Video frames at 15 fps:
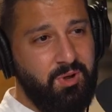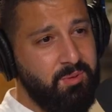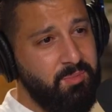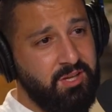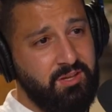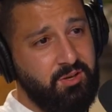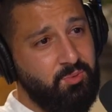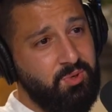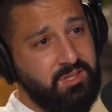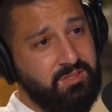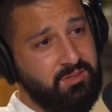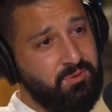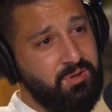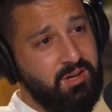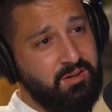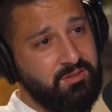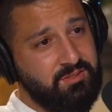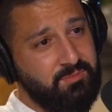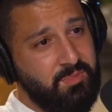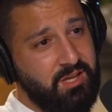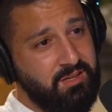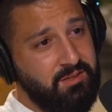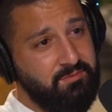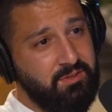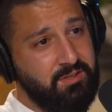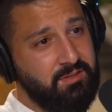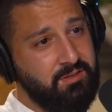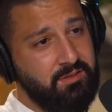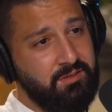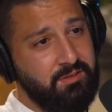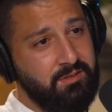Why am I going to waste 3 hours of my evening?